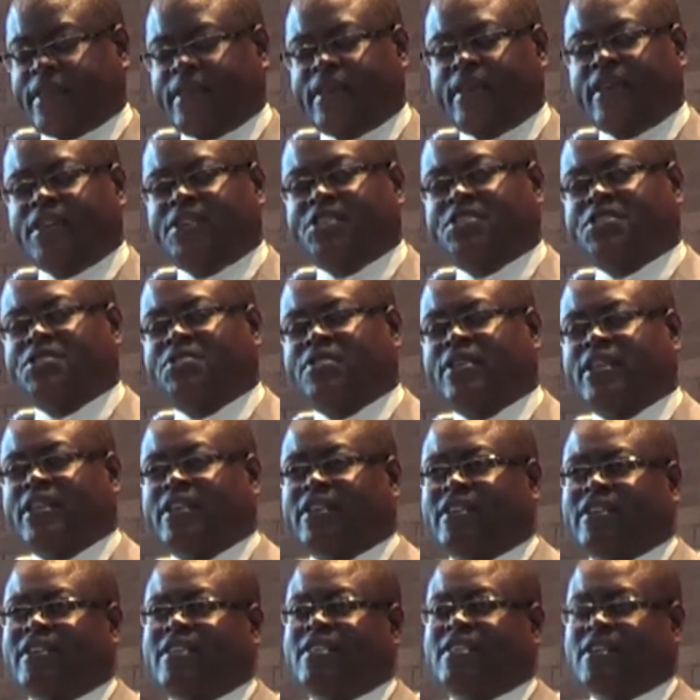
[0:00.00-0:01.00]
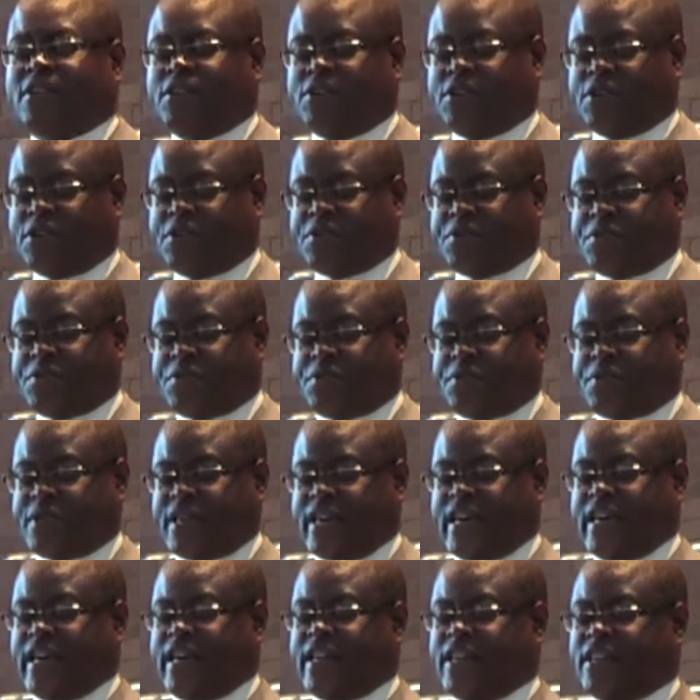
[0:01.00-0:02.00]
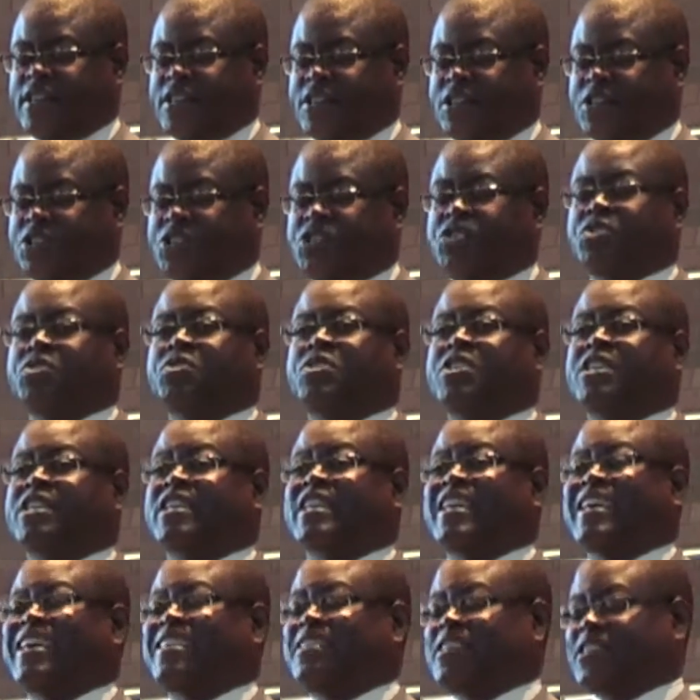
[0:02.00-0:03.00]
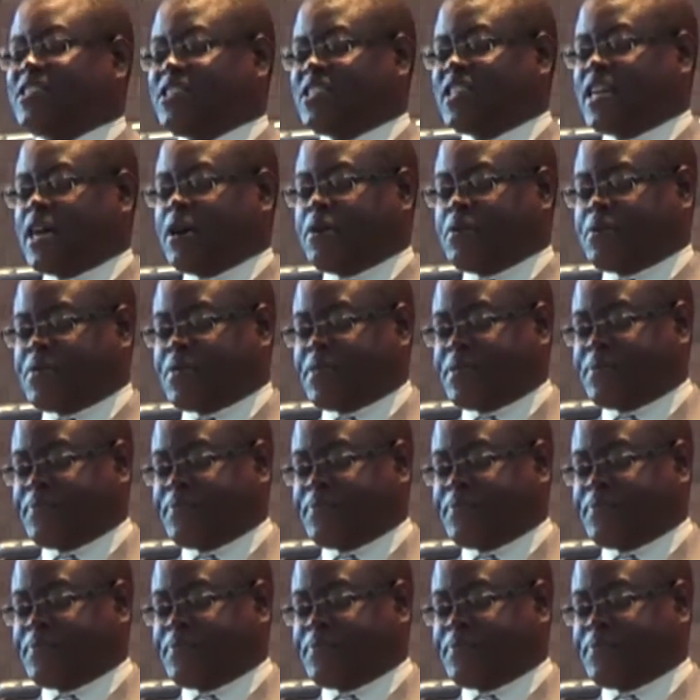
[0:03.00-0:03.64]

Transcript: Israel in the north and Judah in the south.